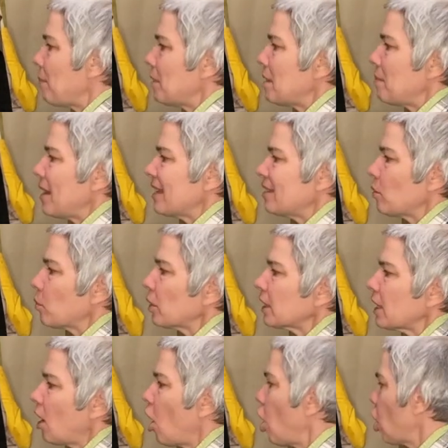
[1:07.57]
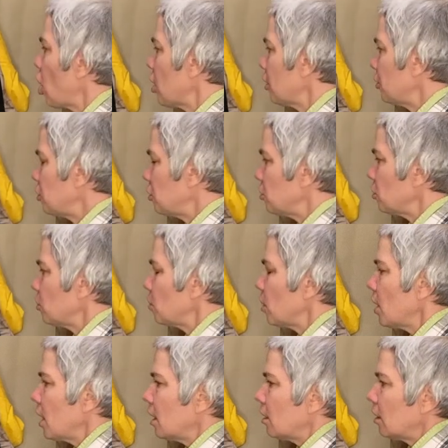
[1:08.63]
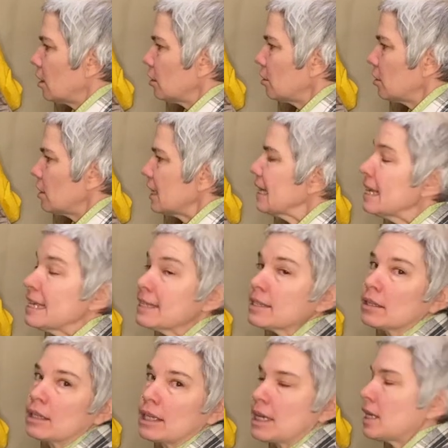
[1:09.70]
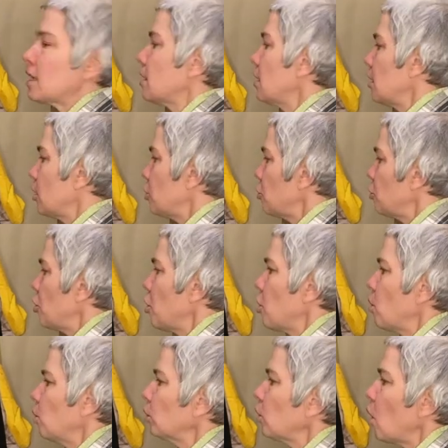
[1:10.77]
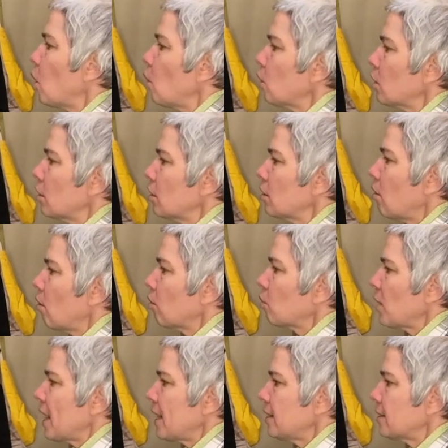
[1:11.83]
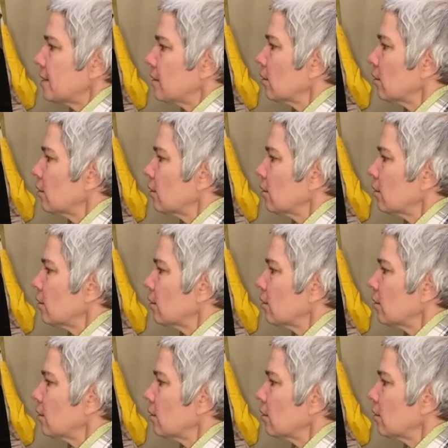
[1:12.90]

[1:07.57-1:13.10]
and it makes it really hard to easily, you know, lower or raise the